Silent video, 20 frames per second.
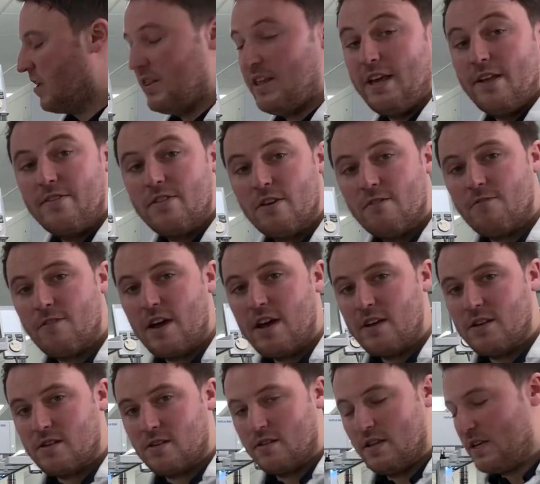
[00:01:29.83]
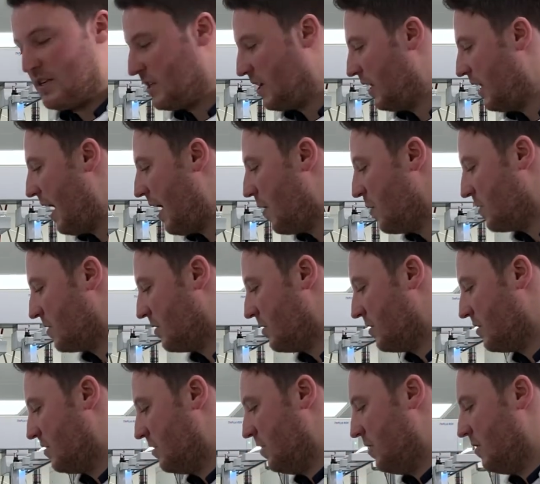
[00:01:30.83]
interface. This allows
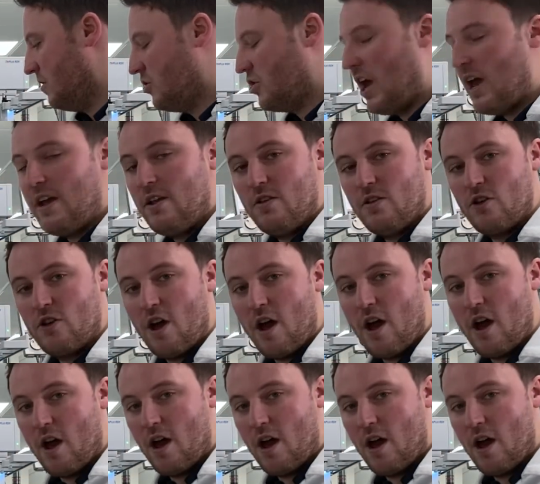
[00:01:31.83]
us to change